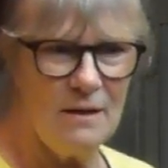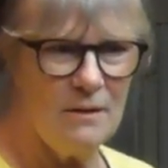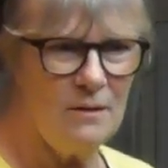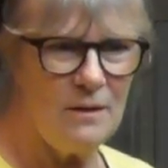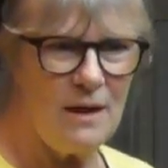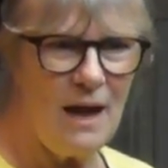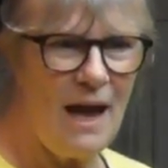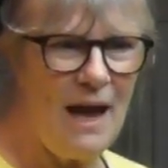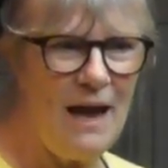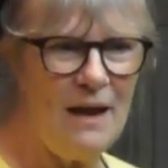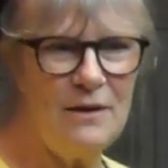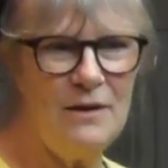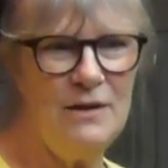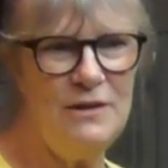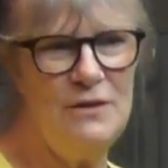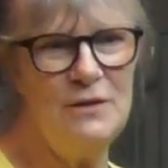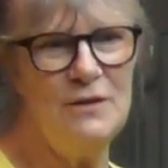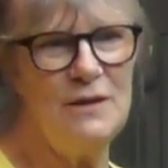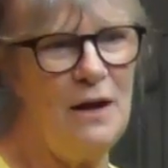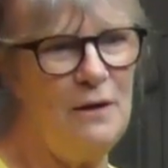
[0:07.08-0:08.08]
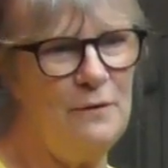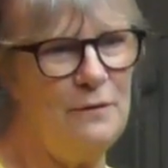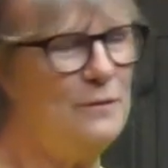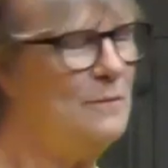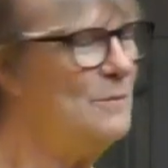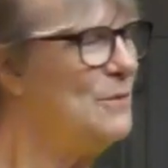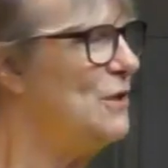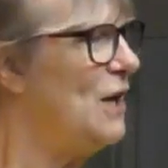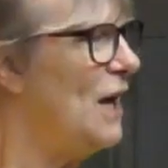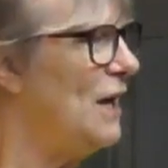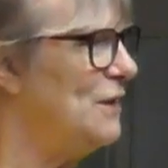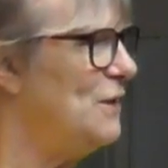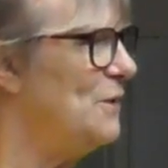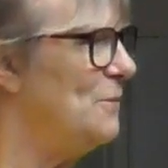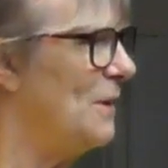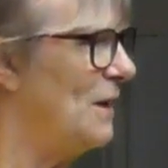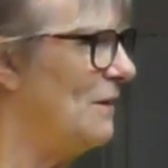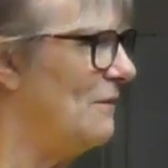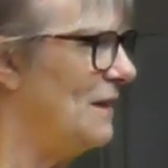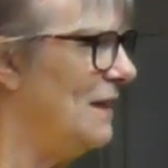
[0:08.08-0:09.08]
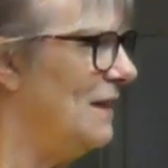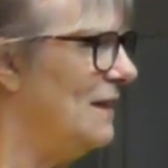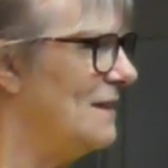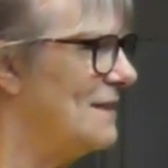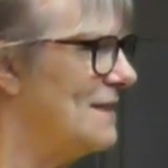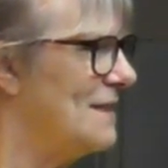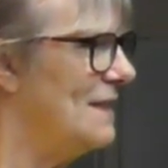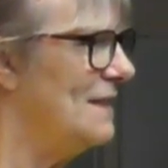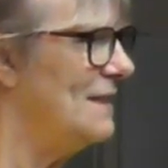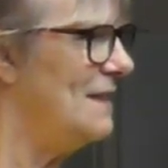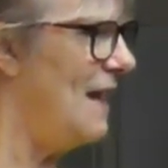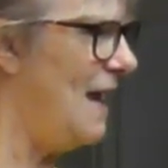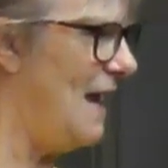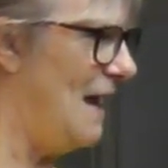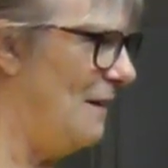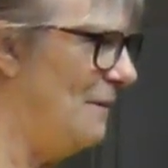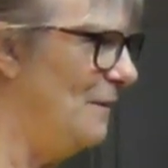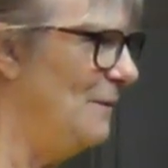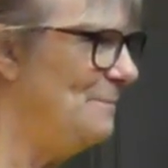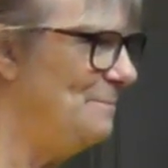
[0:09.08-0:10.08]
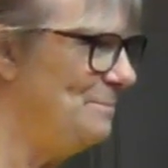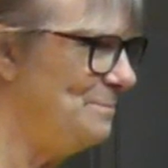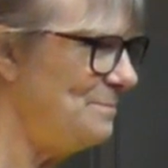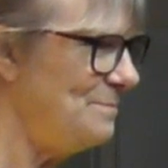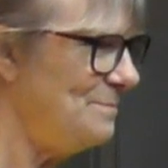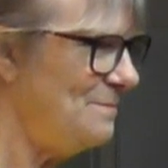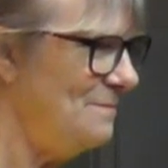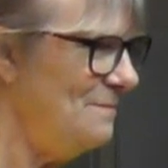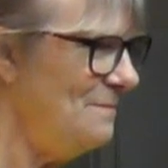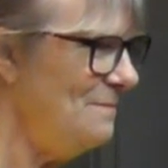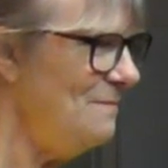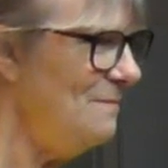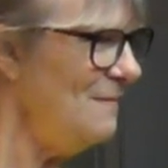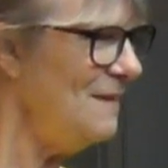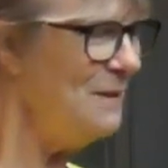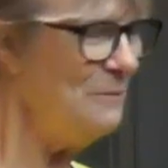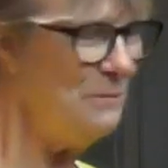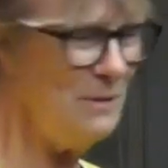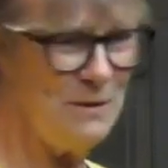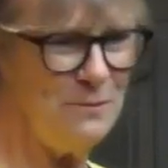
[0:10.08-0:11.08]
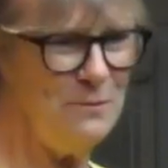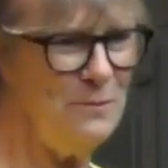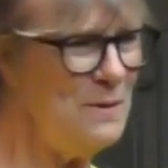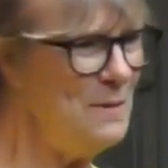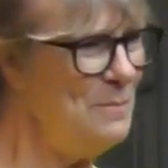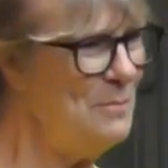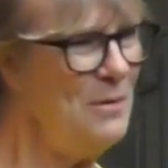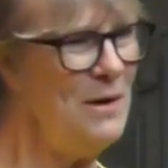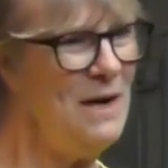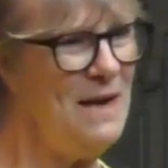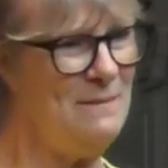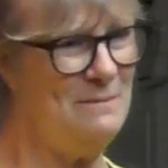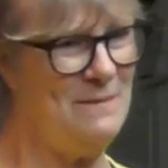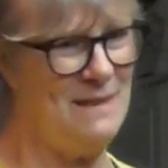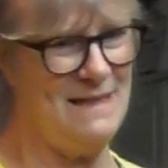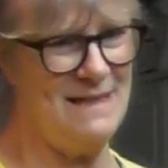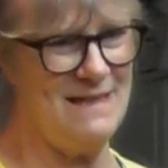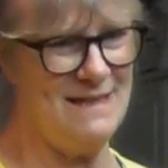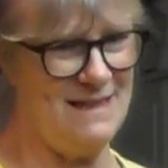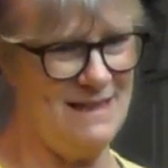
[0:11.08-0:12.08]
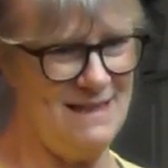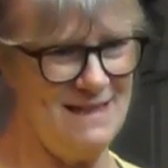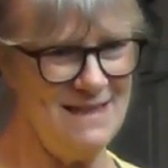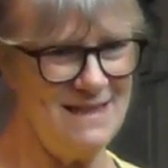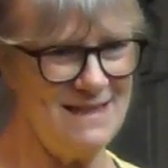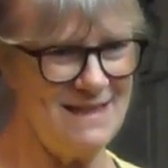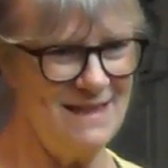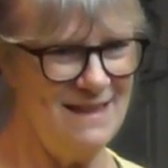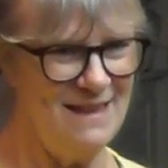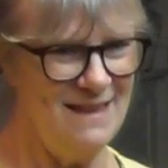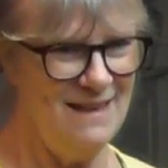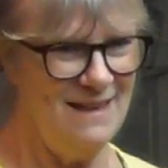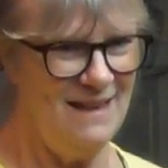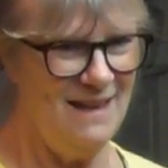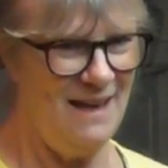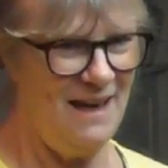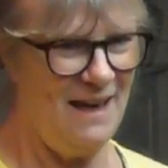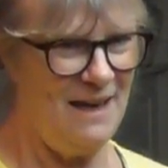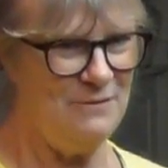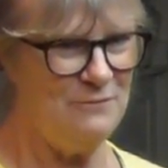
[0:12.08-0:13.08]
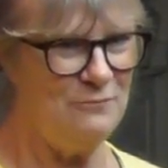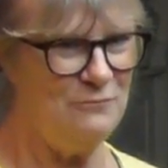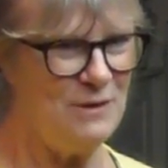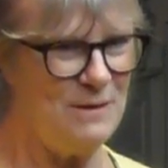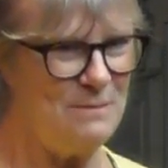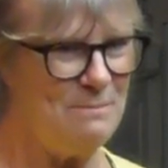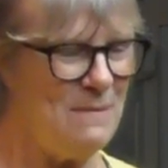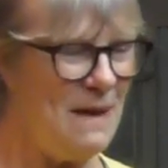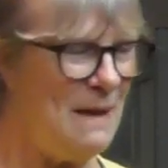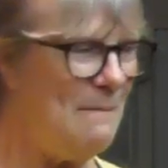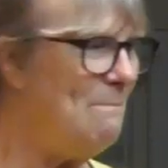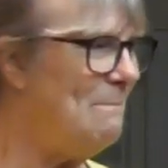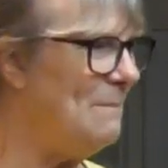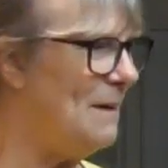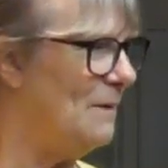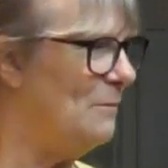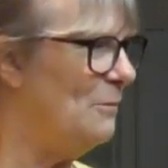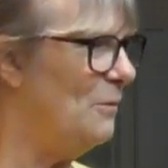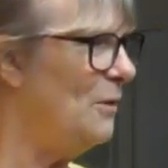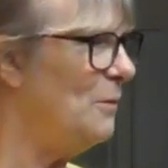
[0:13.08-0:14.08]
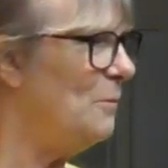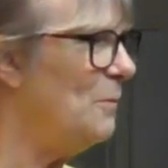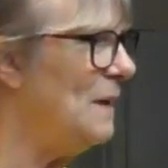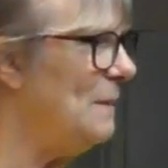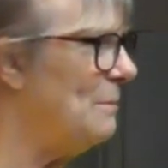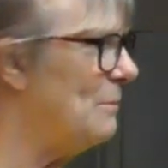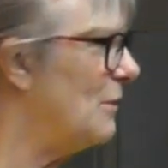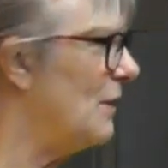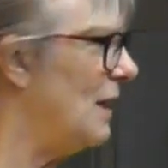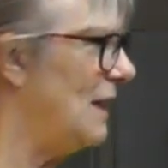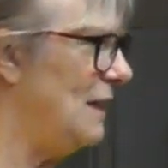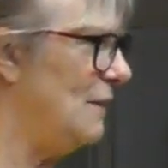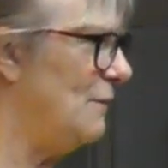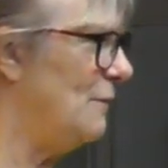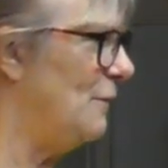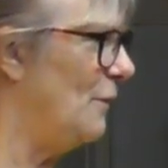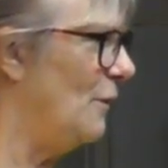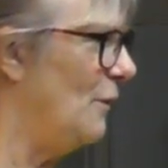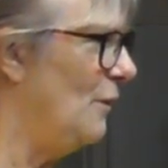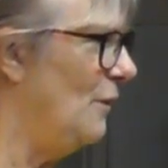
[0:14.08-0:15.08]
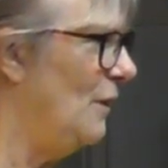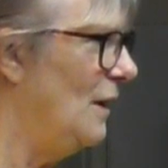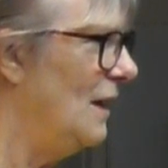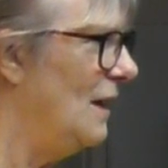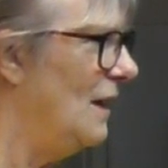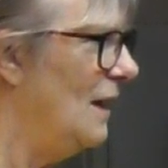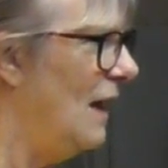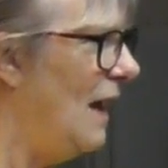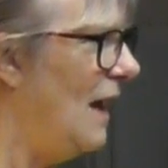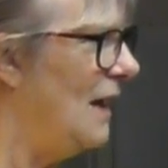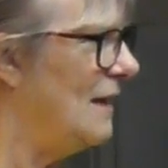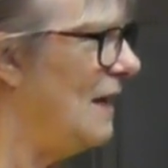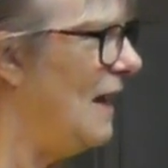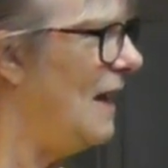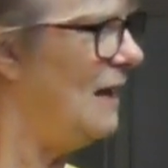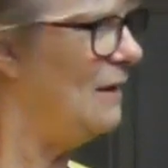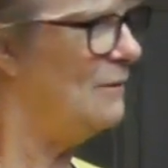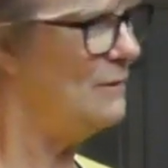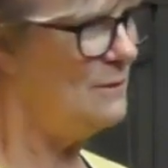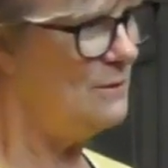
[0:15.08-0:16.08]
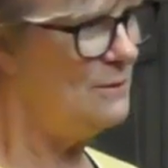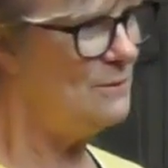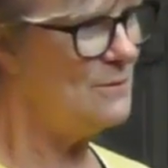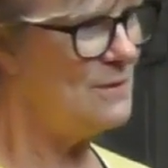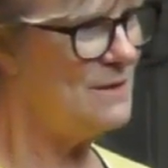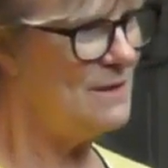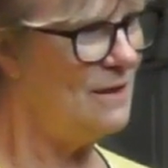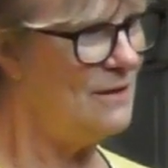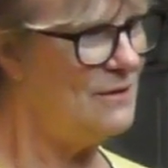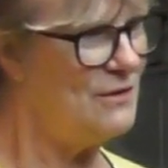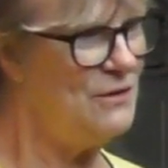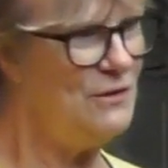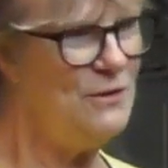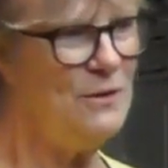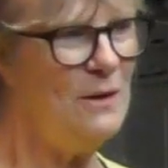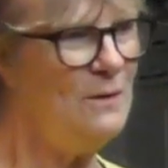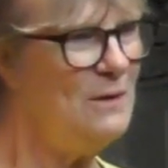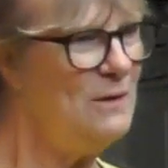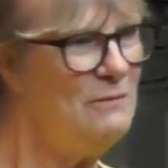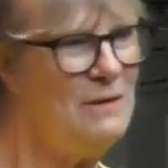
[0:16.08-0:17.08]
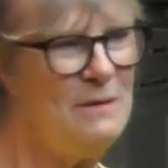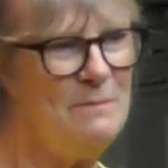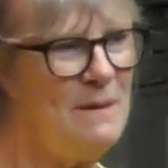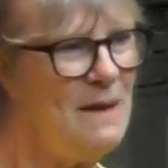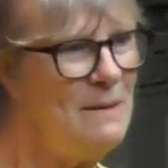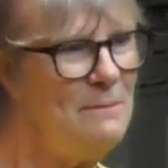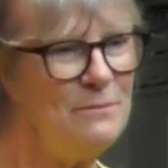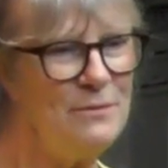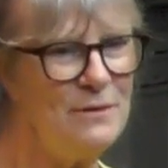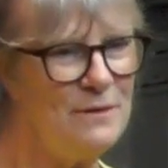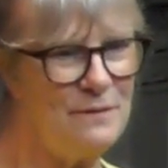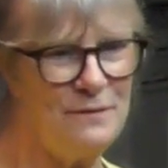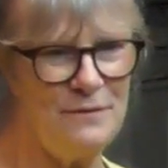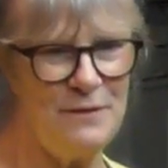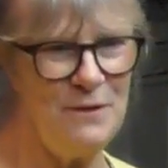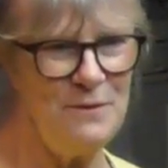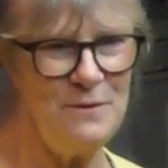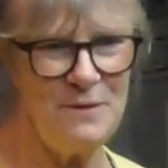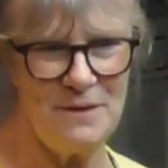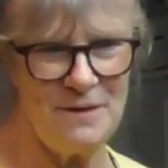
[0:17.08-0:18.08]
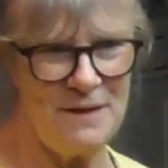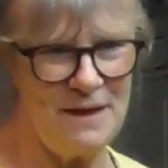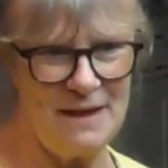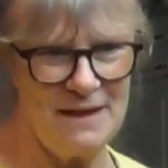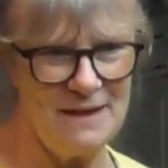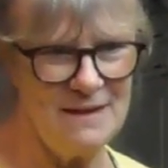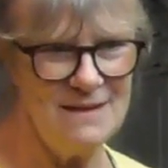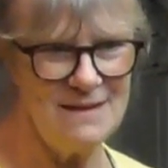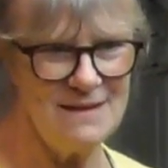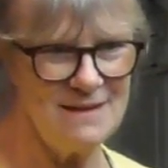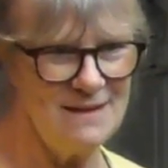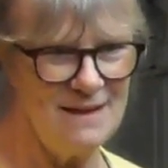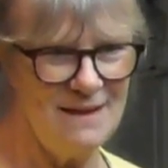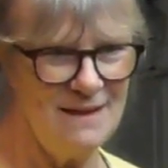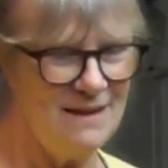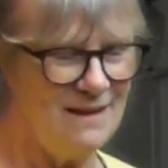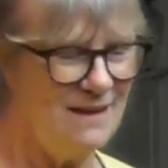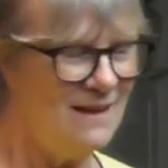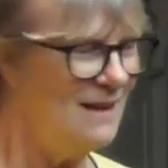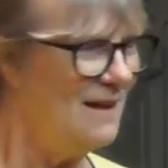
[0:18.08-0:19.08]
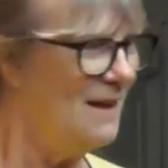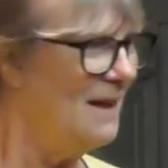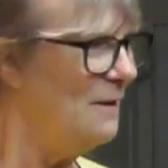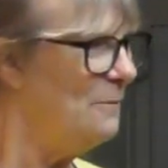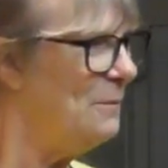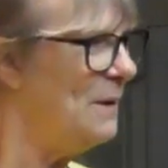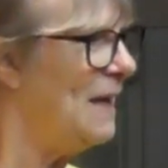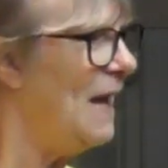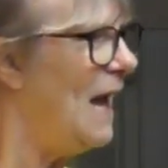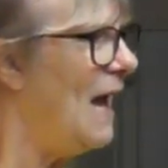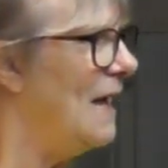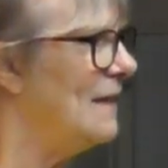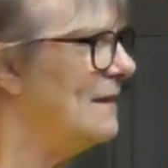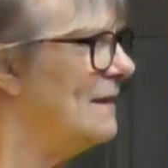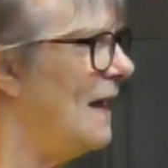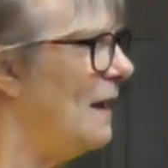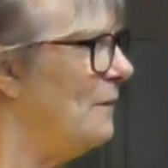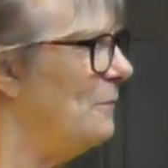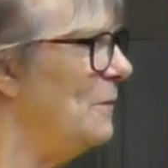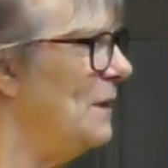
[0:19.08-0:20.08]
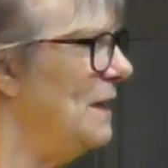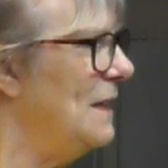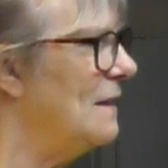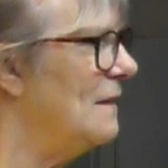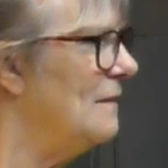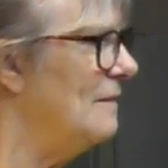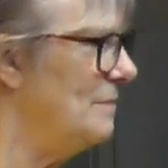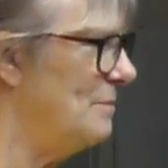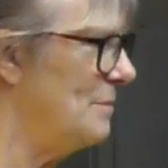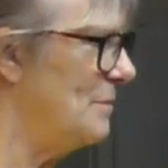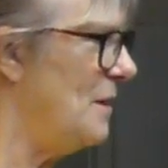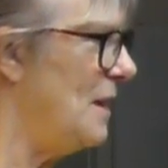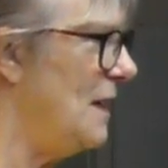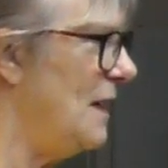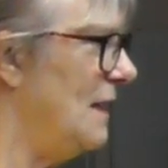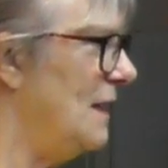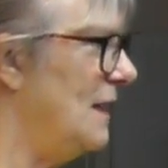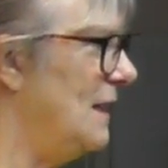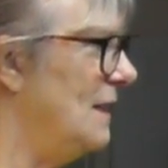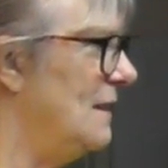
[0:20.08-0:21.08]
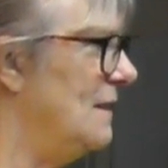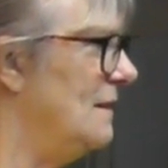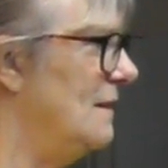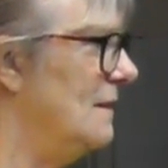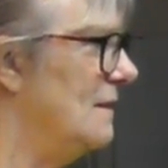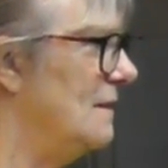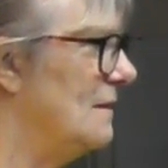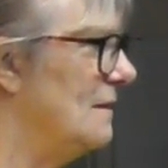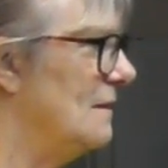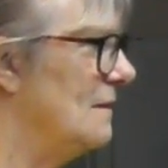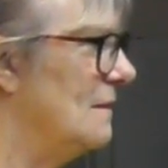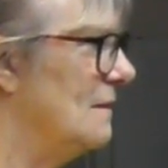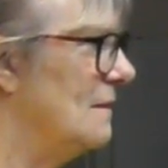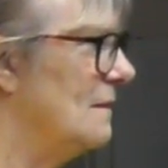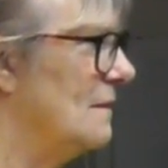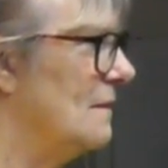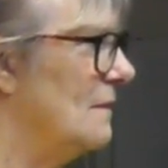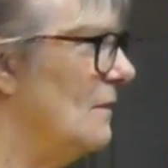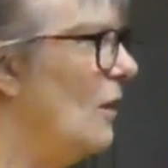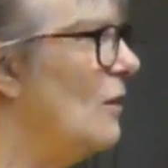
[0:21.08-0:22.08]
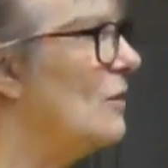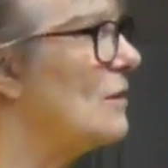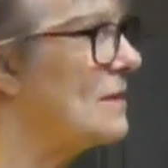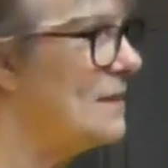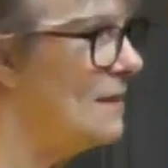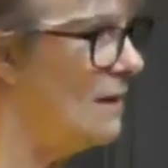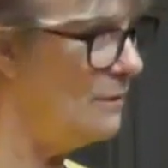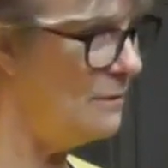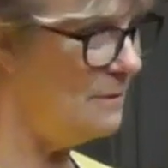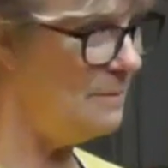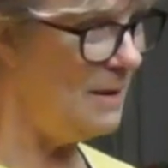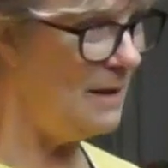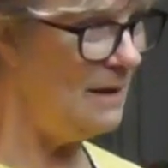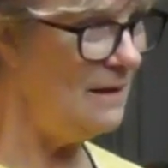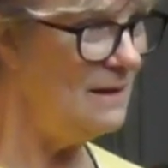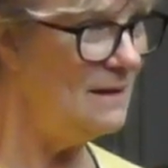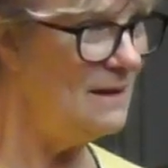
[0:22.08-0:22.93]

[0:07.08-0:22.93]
how can you go from January to now with all the prayer meetings and remember what we prayed for and how the Lord's answered? You only remember a few things. We had that week of prayer in October,